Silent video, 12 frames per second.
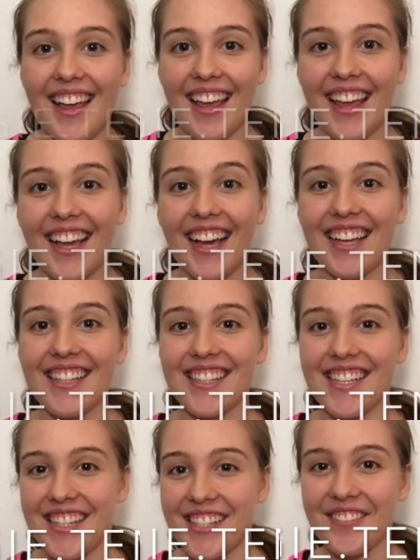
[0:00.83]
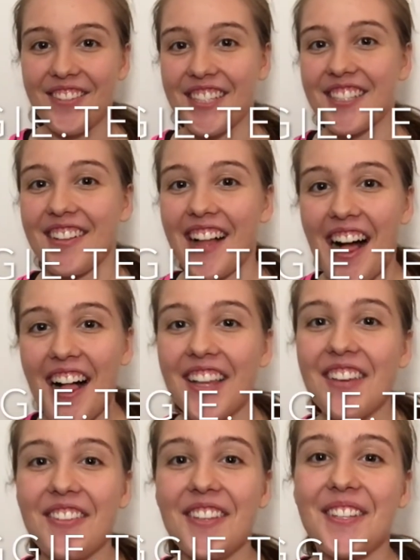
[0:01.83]
Hey guys, it's official. I'll
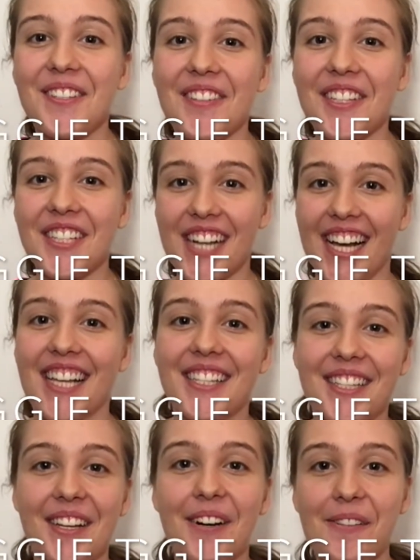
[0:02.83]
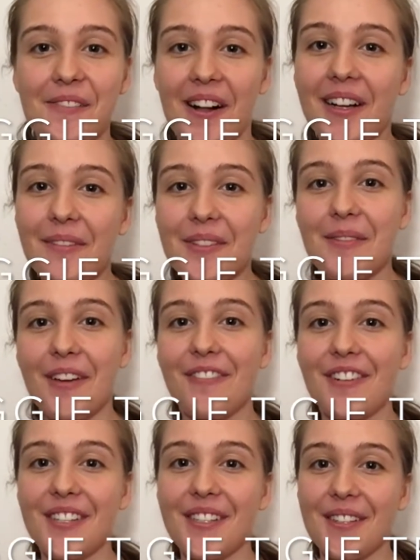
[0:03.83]
give YouTube a try. So welcome to my
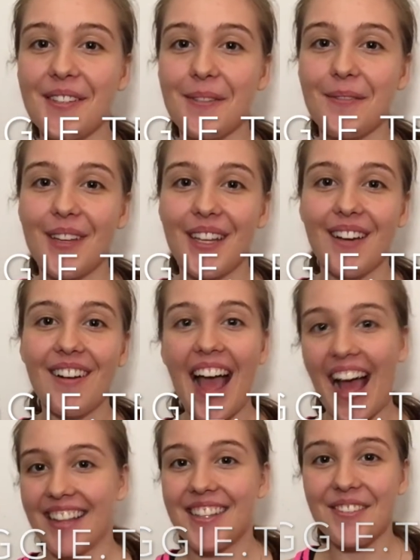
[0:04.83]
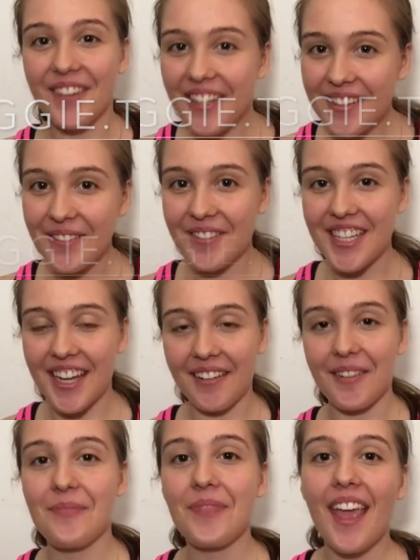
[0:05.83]
first YouTube video and to my YouTube channel.
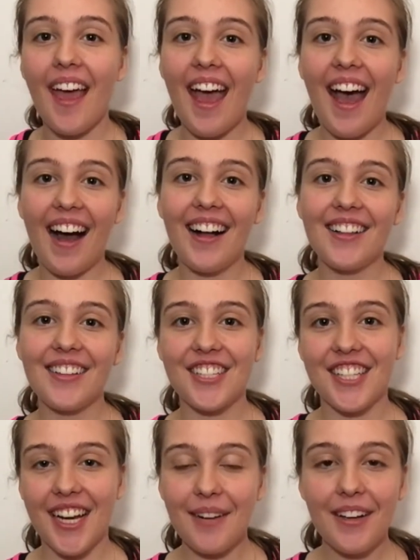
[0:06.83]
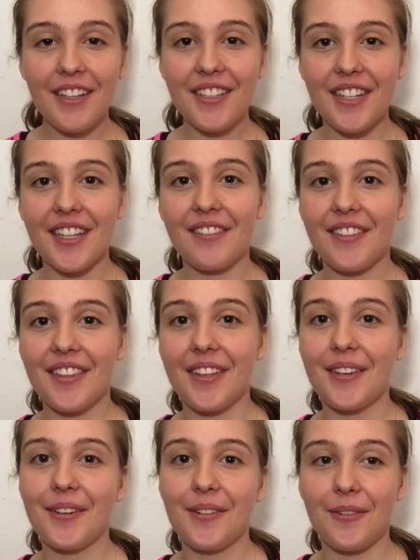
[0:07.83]
I'll share my journey with
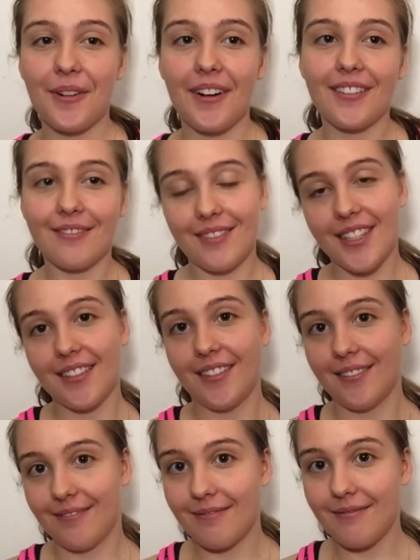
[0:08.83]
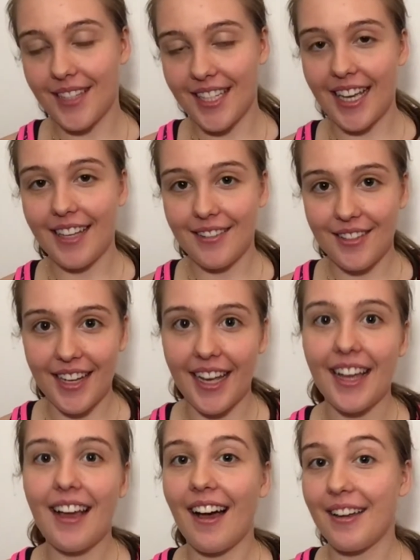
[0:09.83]
you, well, till the day
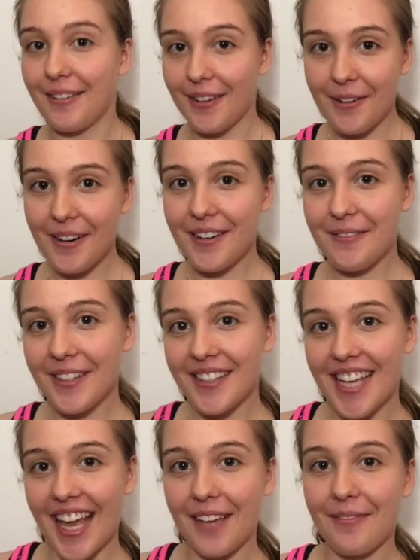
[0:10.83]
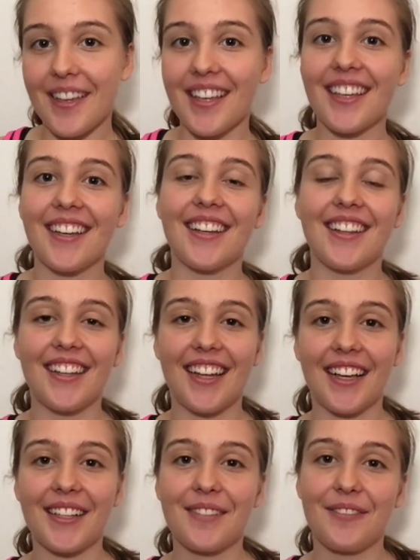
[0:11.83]
today. I don't know where it will take me in the
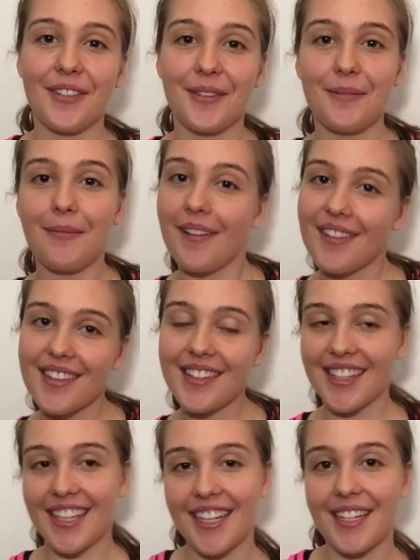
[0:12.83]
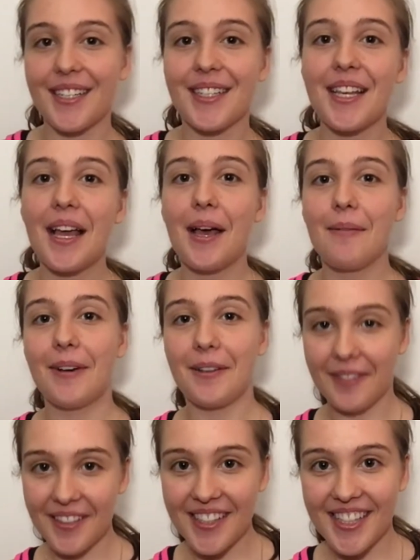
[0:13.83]
next few months, years, but
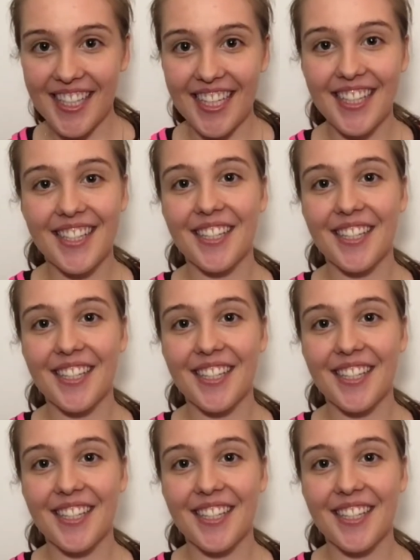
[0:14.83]
we'll see.